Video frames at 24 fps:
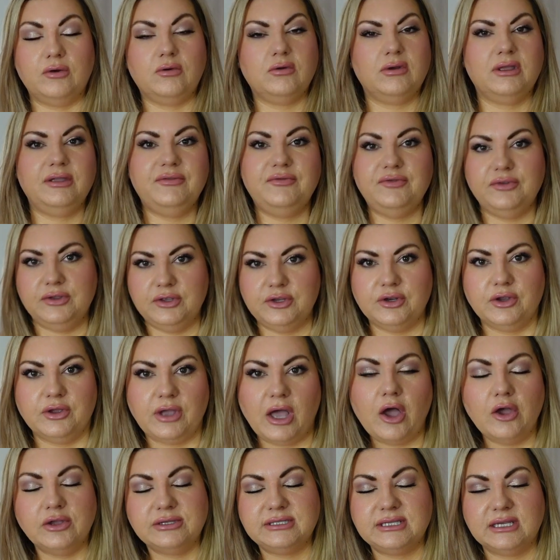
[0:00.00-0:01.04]
or if you know, a
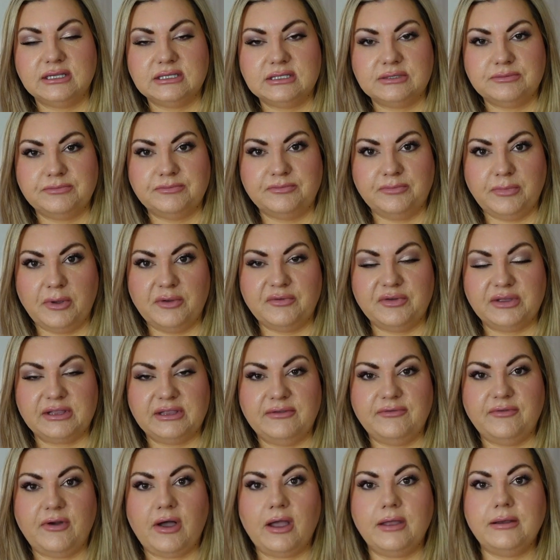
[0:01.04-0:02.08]
hotel's perfectly
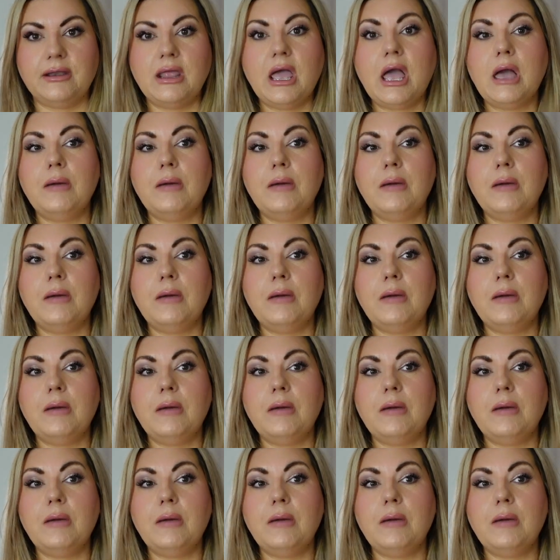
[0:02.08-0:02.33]
fine,